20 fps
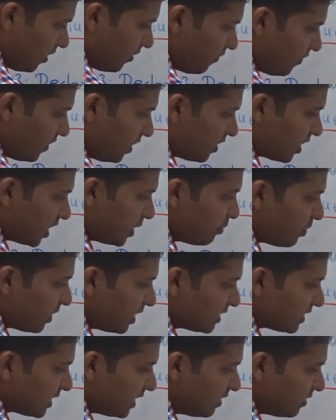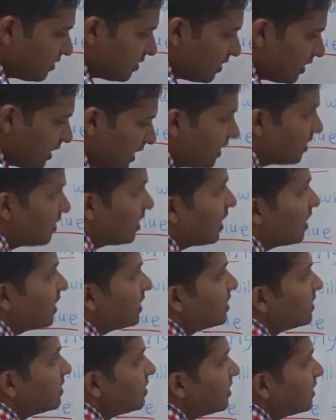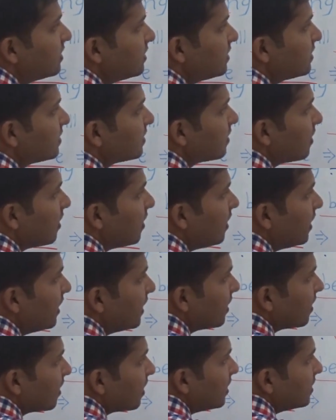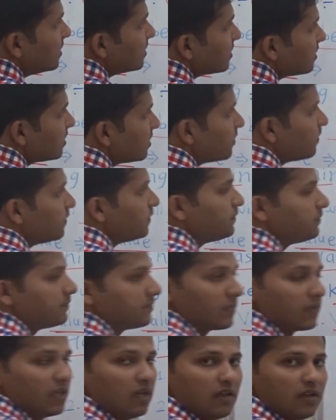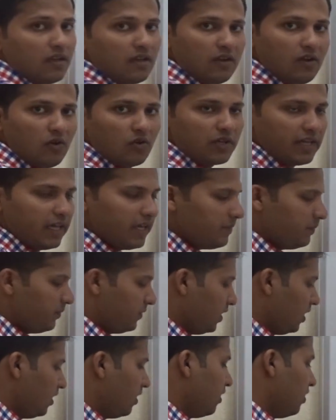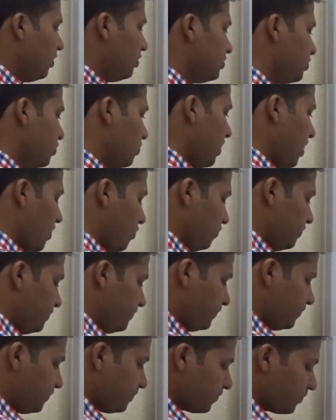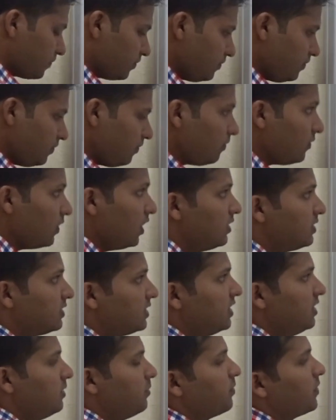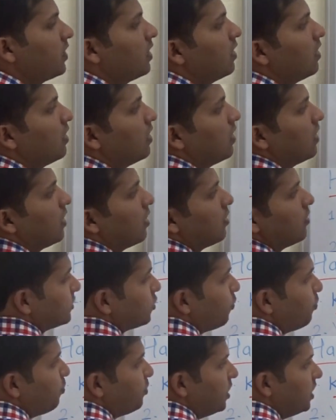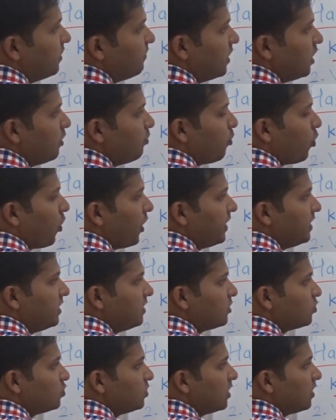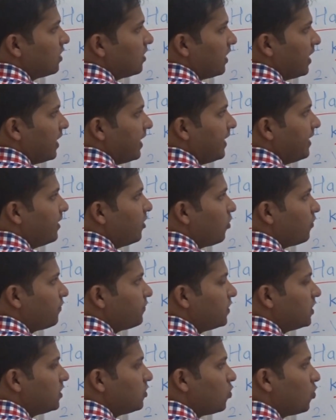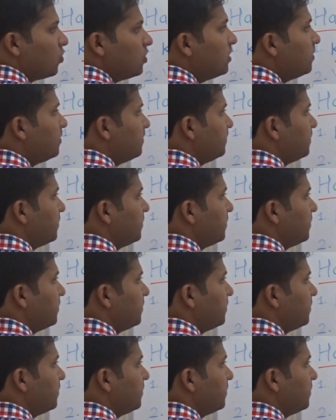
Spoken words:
will represent the data in this linked list. Okay, so now see, so P will point to the head of the node,